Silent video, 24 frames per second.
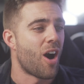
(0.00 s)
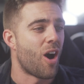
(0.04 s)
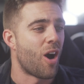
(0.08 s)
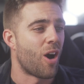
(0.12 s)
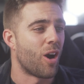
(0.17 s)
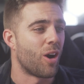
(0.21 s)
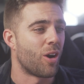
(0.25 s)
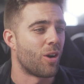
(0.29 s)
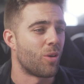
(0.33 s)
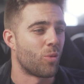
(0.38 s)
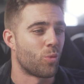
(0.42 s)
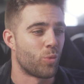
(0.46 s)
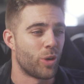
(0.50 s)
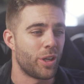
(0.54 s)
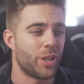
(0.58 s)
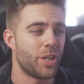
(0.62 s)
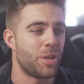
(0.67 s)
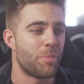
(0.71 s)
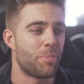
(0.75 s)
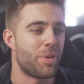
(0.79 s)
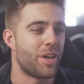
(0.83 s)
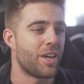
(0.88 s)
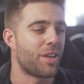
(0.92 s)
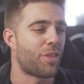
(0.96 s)
our
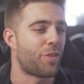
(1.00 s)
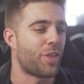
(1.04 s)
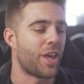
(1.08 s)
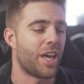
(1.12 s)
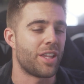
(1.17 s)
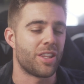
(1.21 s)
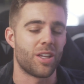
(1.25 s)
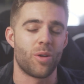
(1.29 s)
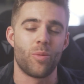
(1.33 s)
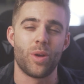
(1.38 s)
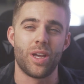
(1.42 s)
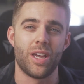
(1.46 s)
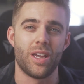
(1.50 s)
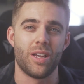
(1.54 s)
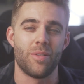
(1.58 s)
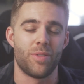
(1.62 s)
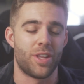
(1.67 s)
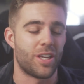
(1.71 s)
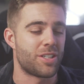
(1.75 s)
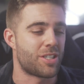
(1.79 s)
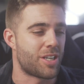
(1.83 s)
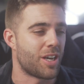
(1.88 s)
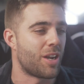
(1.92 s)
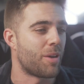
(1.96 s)
really big thing
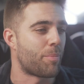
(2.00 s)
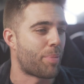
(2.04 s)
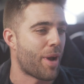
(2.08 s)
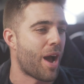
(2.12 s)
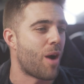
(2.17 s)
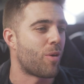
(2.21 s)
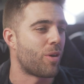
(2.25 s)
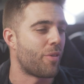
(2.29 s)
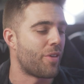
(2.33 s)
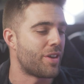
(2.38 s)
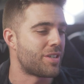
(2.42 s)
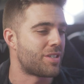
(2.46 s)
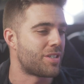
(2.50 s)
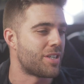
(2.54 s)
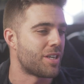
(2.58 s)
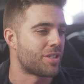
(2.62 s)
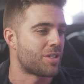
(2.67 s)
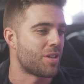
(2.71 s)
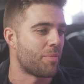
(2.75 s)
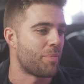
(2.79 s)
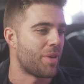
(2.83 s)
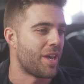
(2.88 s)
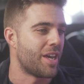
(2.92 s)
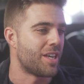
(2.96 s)
that's going to power this
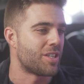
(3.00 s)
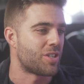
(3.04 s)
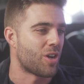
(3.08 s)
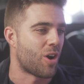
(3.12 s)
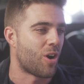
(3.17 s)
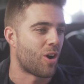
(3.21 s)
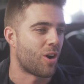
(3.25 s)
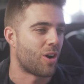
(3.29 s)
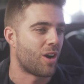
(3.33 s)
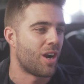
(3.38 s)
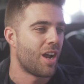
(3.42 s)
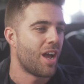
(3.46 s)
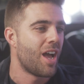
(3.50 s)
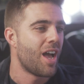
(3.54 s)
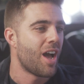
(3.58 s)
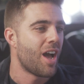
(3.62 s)
system is our